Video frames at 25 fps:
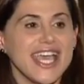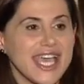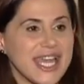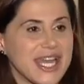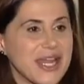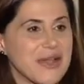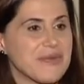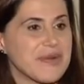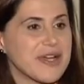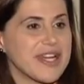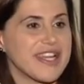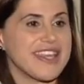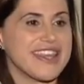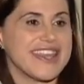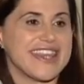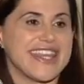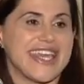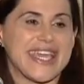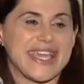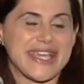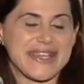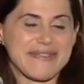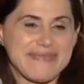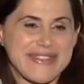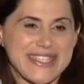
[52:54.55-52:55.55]
And I want to
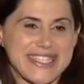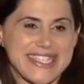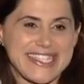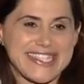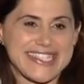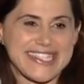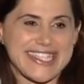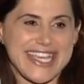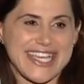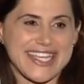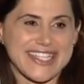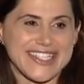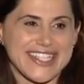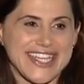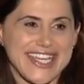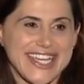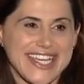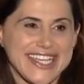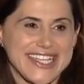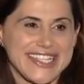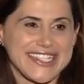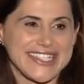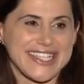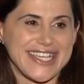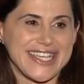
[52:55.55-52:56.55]
thank Mrs.
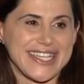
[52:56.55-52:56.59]
Sanchez